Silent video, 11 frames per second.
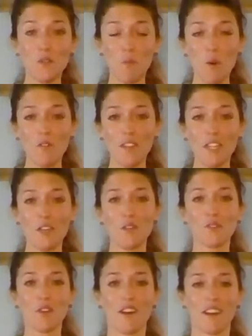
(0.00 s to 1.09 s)
for more
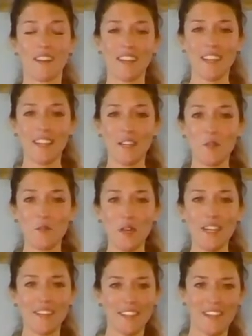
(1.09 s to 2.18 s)
videos on
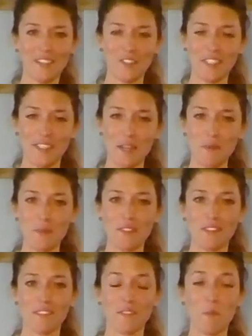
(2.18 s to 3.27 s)
quick kitchen
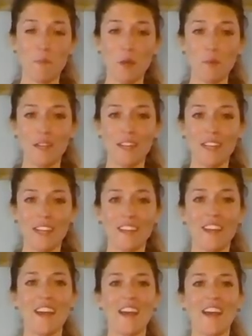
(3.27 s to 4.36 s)
tips, meal planning,
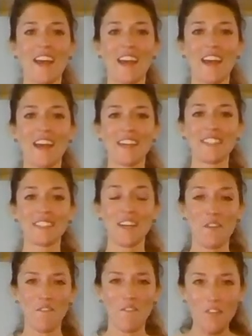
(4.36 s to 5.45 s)
and
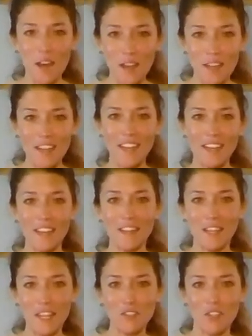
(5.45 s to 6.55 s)
fun in
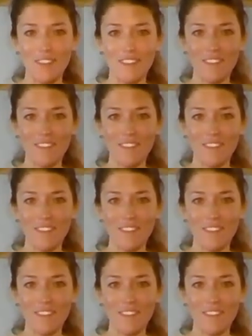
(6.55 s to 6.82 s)
the kitchen.